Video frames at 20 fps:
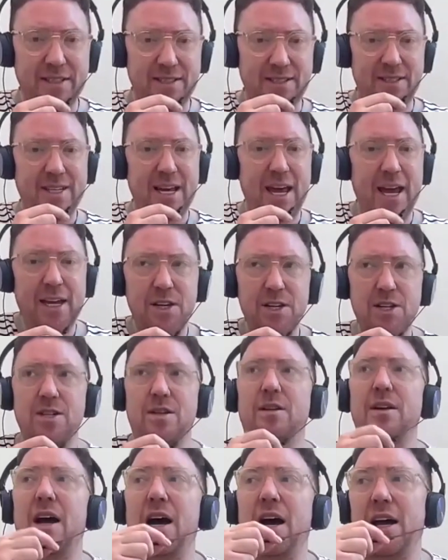
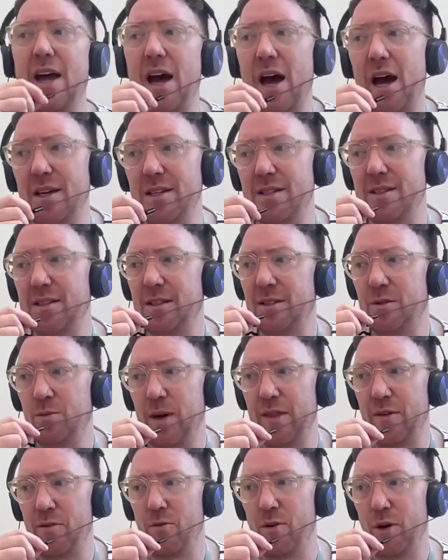dissertation, I asked
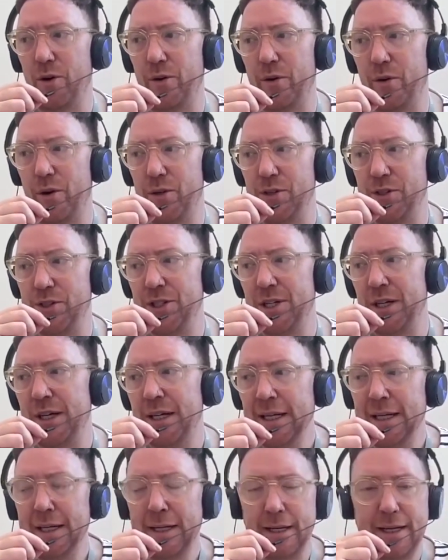whether or not
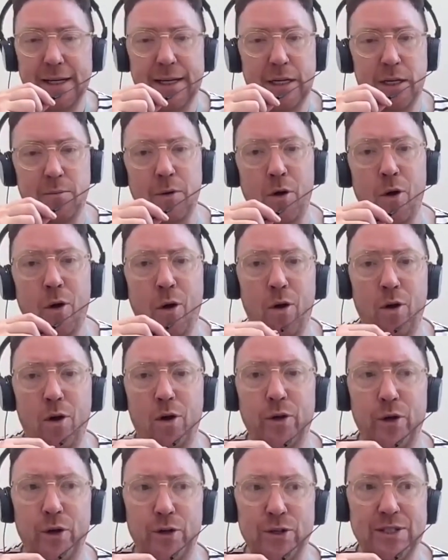
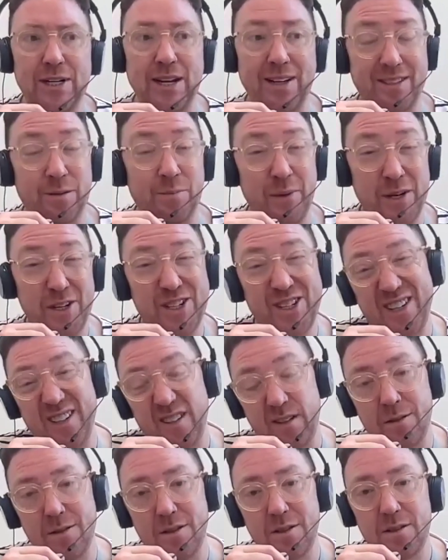Holocaust
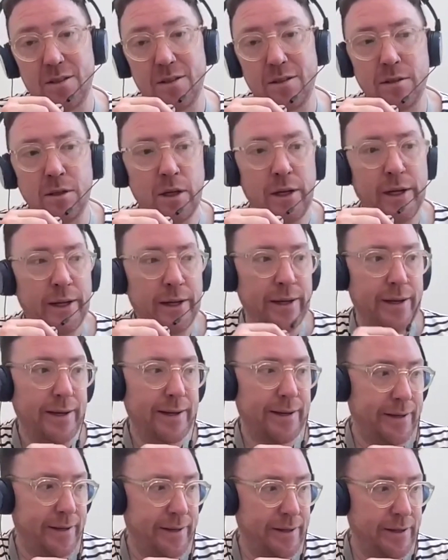exhibitions,
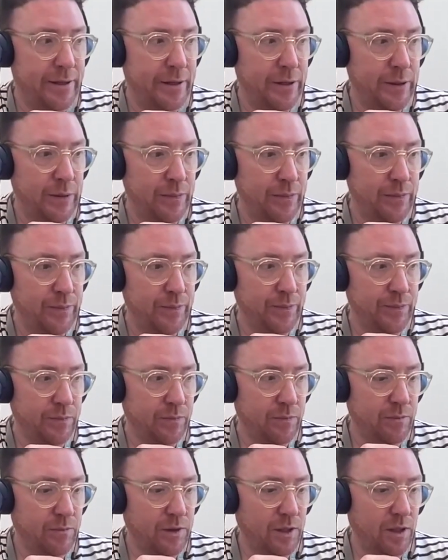um,
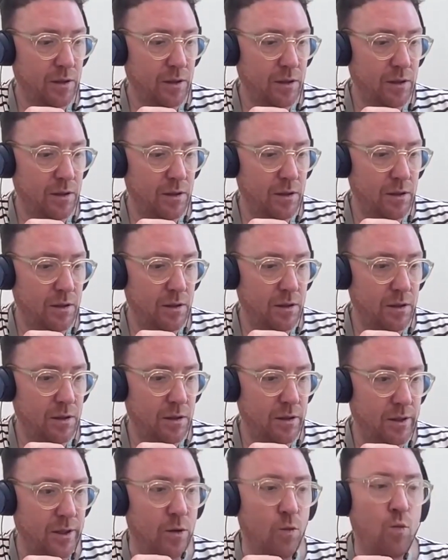
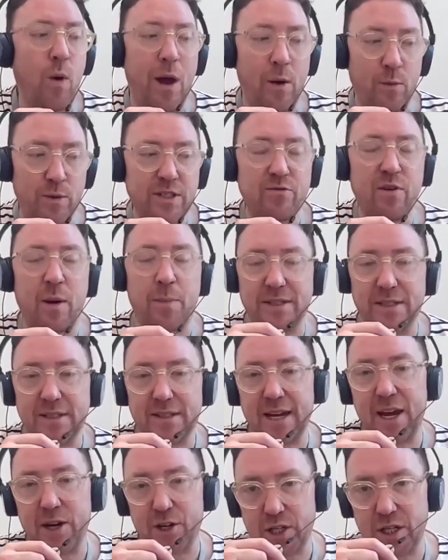where was the
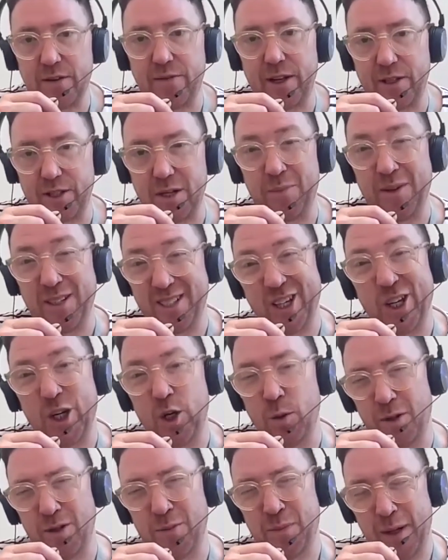representation of
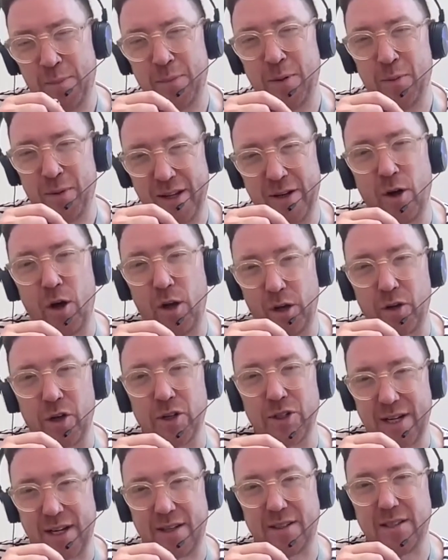LGBTQ plus people within
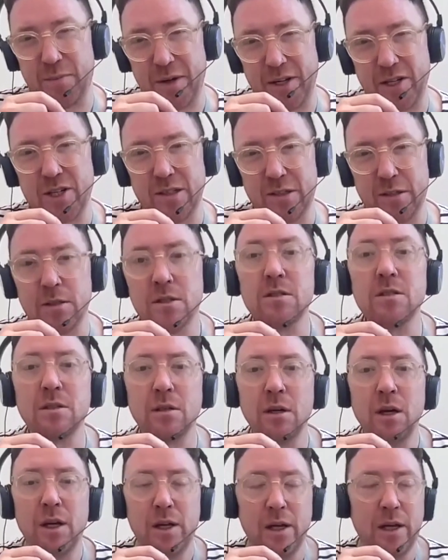Holocaust exhibitions?
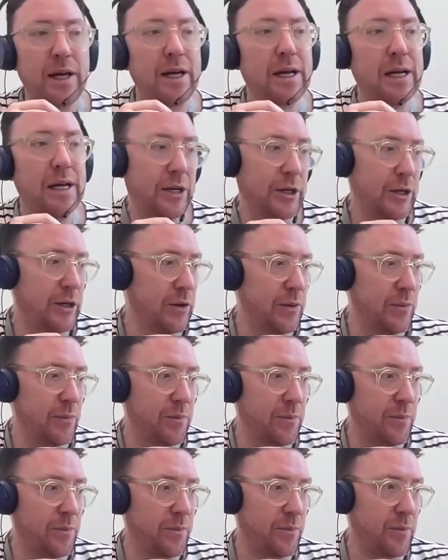
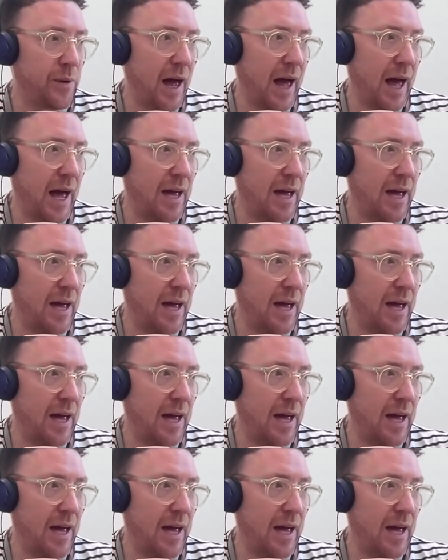And